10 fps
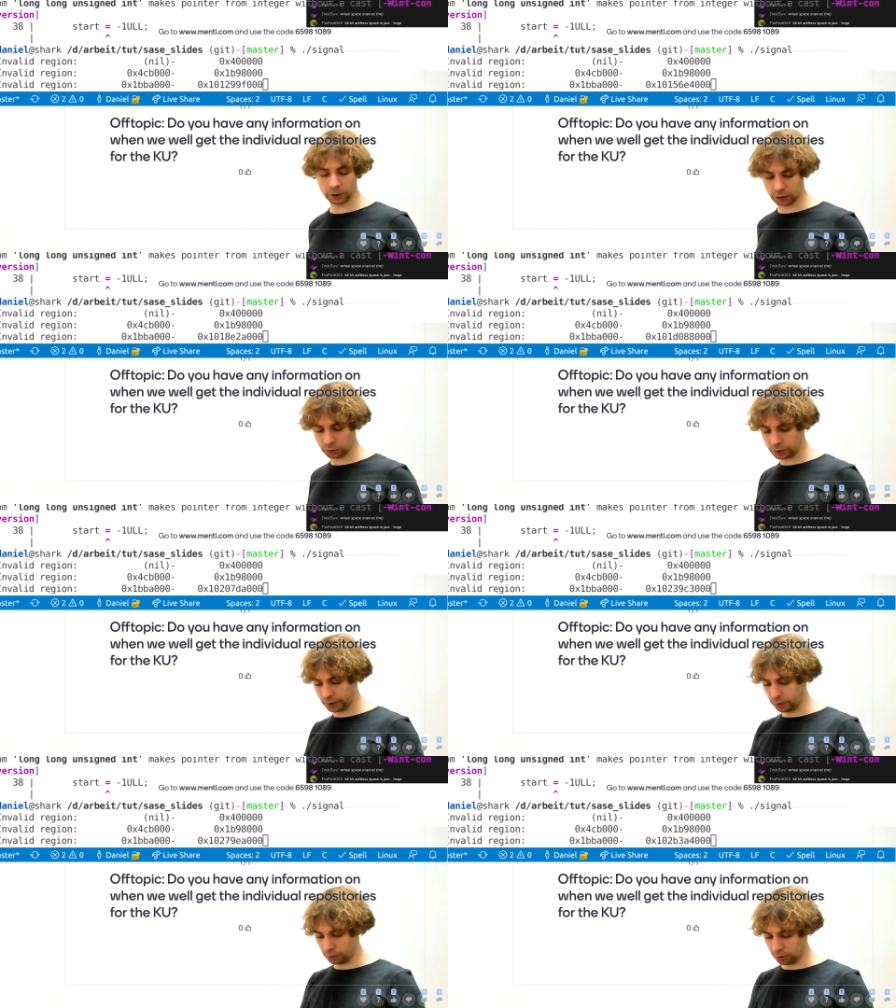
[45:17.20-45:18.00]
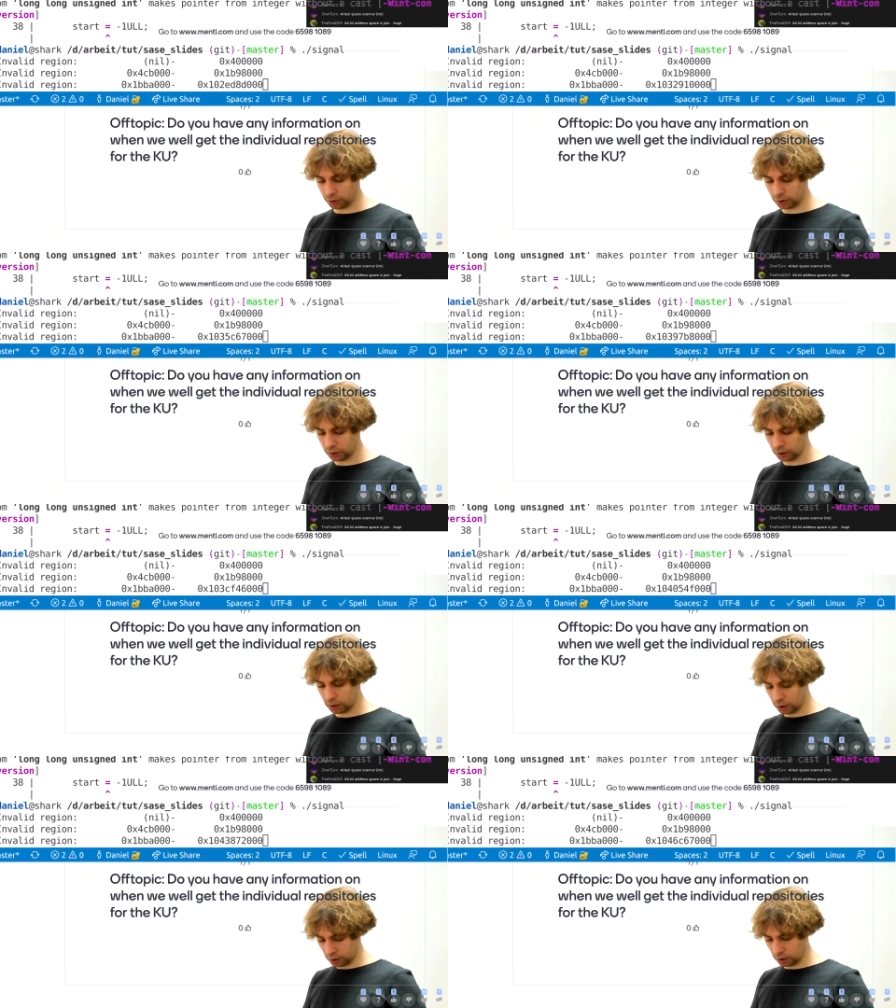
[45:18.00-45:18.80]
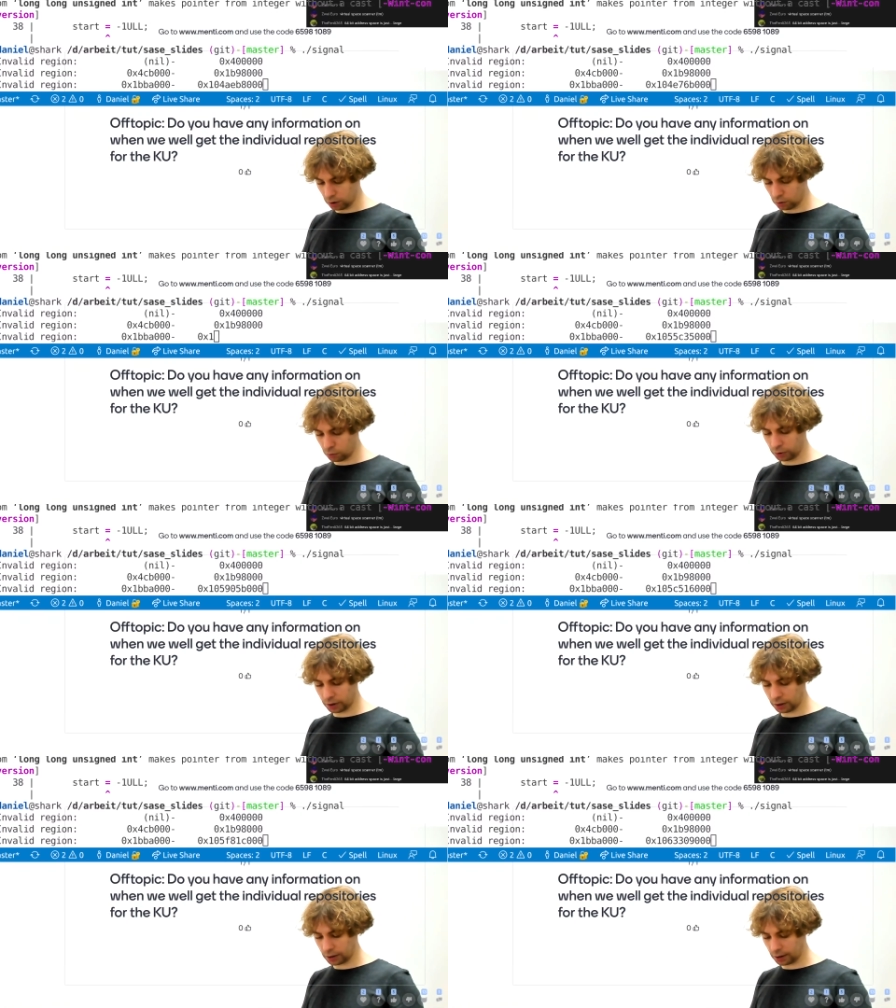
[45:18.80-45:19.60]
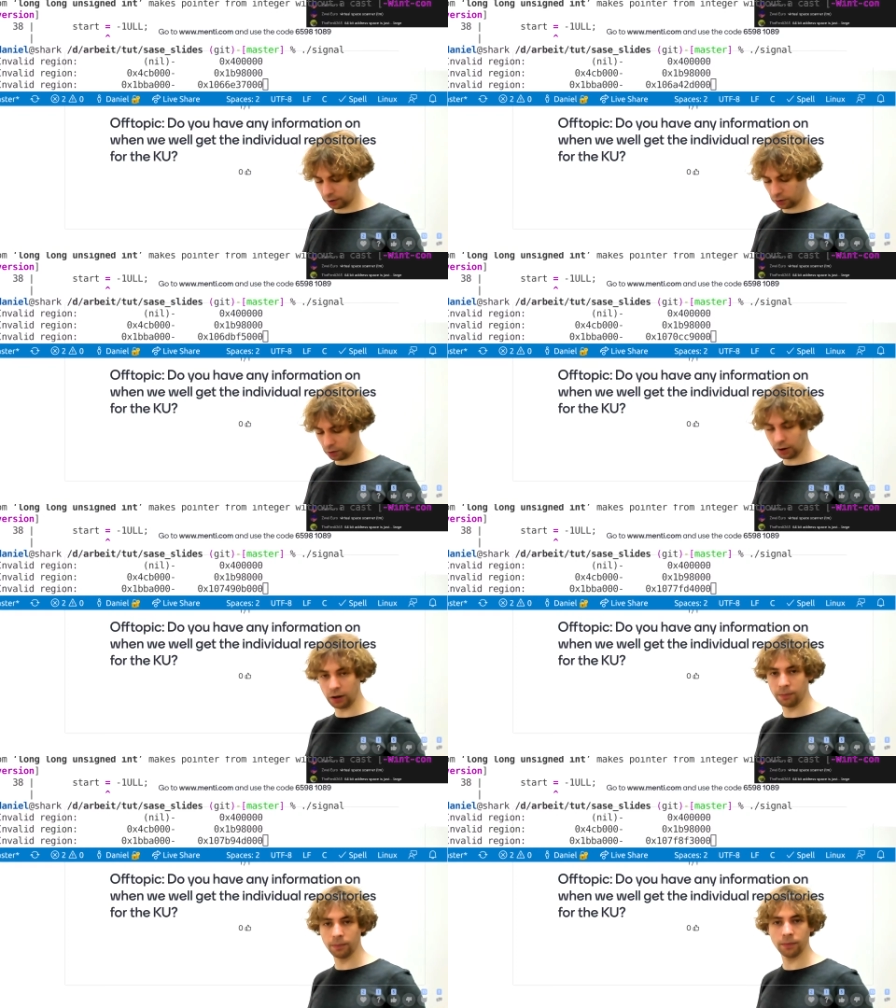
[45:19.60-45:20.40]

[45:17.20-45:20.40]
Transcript: So I don't know that actually.